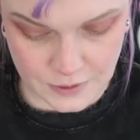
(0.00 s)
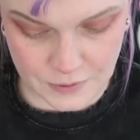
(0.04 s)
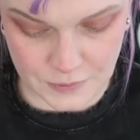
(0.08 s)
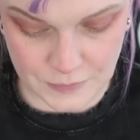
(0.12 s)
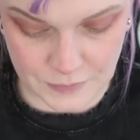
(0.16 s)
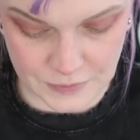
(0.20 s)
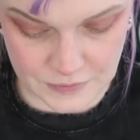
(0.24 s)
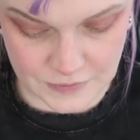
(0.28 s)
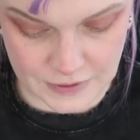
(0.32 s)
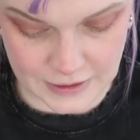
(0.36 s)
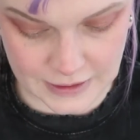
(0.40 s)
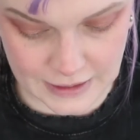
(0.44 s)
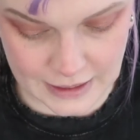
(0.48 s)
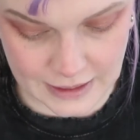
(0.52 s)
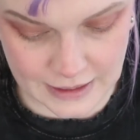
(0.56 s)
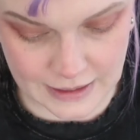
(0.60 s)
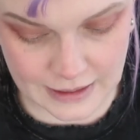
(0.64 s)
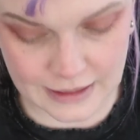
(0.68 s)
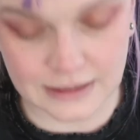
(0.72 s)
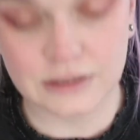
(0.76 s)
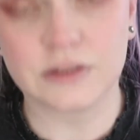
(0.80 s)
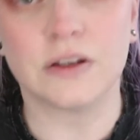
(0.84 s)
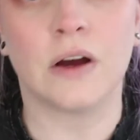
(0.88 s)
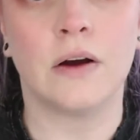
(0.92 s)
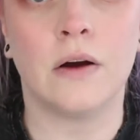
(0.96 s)
that we've done that,
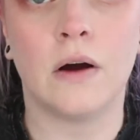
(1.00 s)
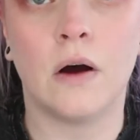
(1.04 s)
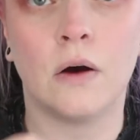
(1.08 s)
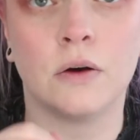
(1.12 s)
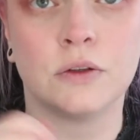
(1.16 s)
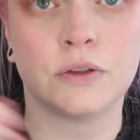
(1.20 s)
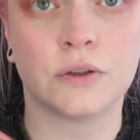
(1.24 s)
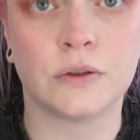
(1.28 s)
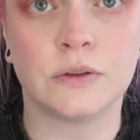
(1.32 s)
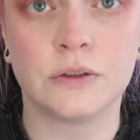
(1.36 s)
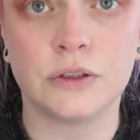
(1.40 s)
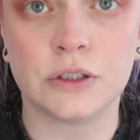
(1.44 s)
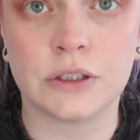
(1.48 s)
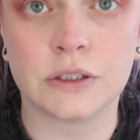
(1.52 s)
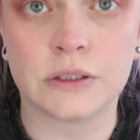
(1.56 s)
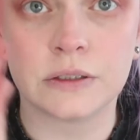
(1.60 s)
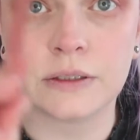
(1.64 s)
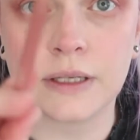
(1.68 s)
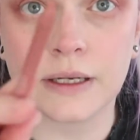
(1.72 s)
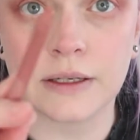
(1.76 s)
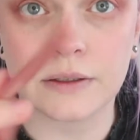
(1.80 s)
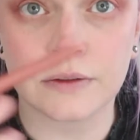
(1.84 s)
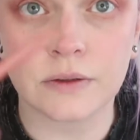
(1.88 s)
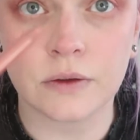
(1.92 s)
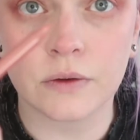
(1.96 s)
let's also just
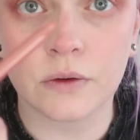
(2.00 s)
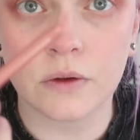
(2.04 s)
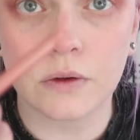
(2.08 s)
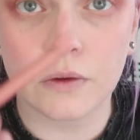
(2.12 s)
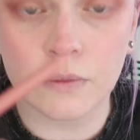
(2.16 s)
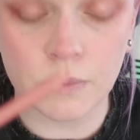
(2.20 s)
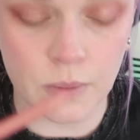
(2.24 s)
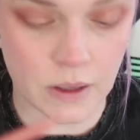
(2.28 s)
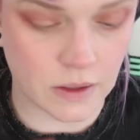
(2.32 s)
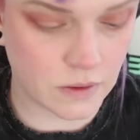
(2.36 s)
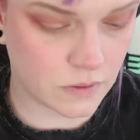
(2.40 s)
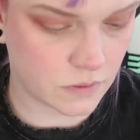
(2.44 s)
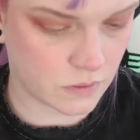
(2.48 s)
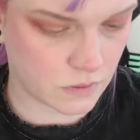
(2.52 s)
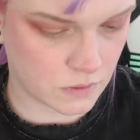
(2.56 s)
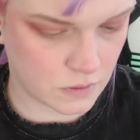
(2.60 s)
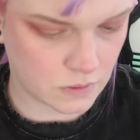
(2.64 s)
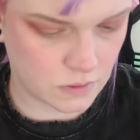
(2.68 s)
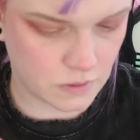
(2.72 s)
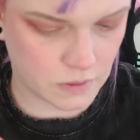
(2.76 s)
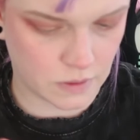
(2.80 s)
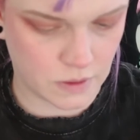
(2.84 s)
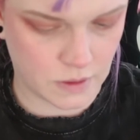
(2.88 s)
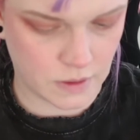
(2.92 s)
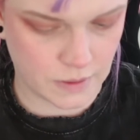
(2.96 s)
test out this pencil
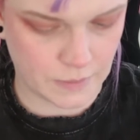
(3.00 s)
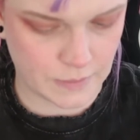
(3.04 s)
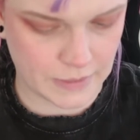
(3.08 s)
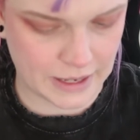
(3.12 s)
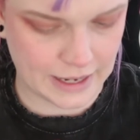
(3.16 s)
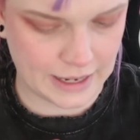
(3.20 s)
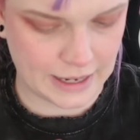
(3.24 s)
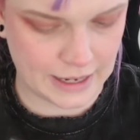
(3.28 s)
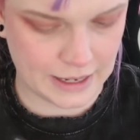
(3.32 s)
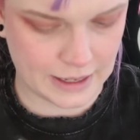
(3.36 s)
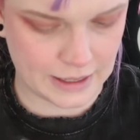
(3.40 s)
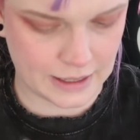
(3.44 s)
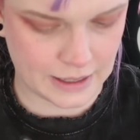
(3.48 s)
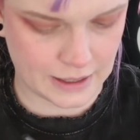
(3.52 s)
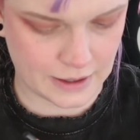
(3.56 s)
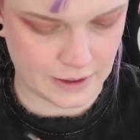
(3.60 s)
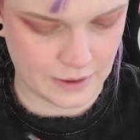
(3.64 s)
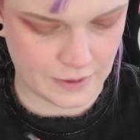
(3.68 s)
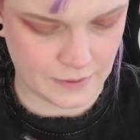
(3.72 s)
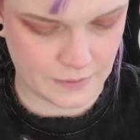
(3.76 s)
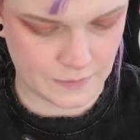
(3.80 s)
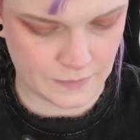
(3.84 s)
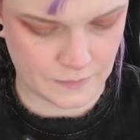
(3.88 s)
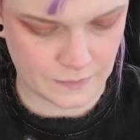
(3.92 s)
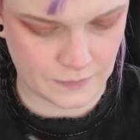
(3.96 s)
I'm all in my hand here.
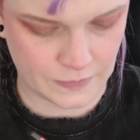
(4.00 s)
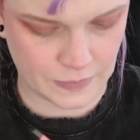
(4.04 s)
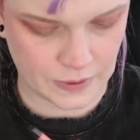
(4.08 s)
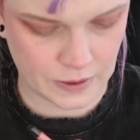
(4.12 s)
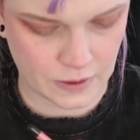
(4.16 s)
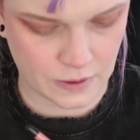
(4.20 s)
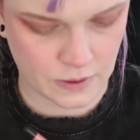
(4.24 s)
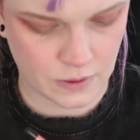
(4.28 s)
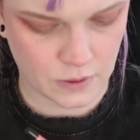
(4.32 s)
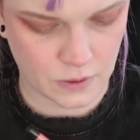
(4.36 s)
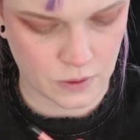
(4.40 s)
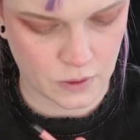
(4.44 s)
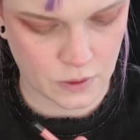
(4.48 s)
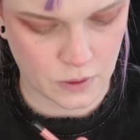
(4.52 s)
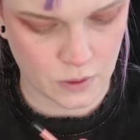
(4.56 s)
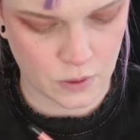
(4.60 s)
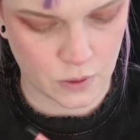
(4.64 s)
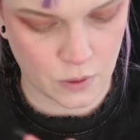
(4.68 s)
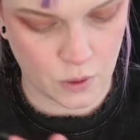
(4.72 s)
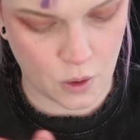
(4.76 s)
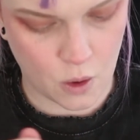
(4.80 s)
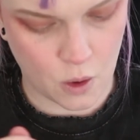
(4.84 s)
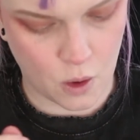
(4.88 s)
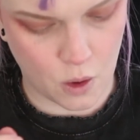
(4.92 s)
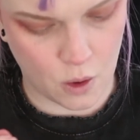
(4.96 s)

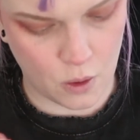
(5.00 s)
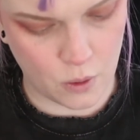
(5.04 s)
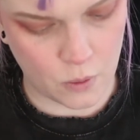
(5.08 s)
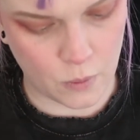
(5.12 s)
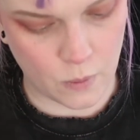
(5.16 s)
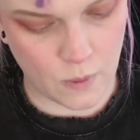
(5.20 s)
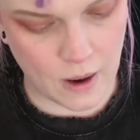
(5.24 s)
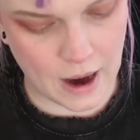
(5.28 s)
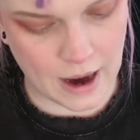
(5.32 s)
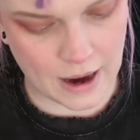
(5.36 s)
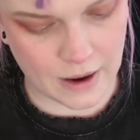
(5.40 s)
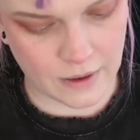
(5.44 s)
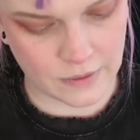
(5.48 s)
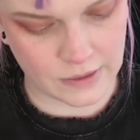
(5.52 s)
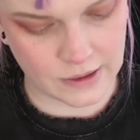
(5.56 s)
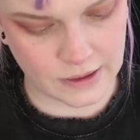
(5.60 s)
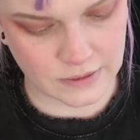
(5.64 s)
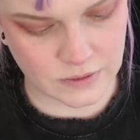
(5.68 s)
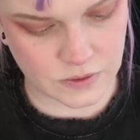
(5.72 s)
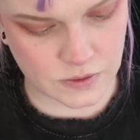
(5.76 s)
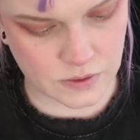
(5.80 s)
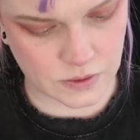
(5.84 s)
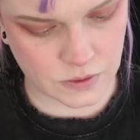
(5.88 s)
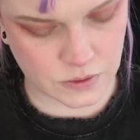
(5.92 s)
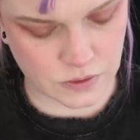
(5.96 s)
Oh wow,
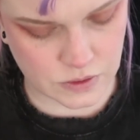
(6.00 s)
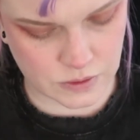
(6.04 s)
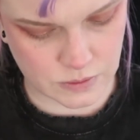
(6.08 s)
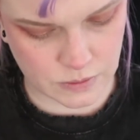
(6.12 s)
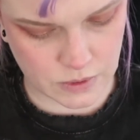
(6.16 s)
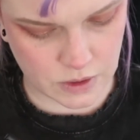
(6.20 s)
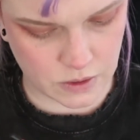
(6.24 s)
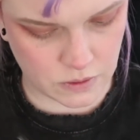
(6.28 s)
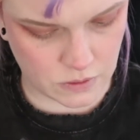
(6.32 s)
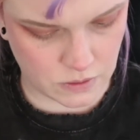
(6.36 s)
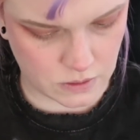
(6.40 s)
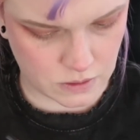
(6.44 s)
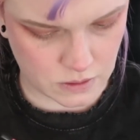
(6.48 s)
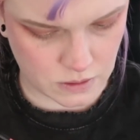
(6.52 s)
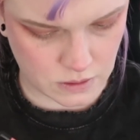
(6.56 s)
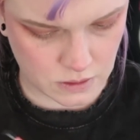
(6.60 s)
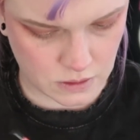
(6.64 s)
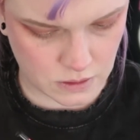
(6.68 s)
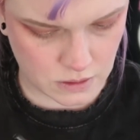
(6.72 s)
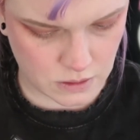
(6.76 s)
that's so smooth.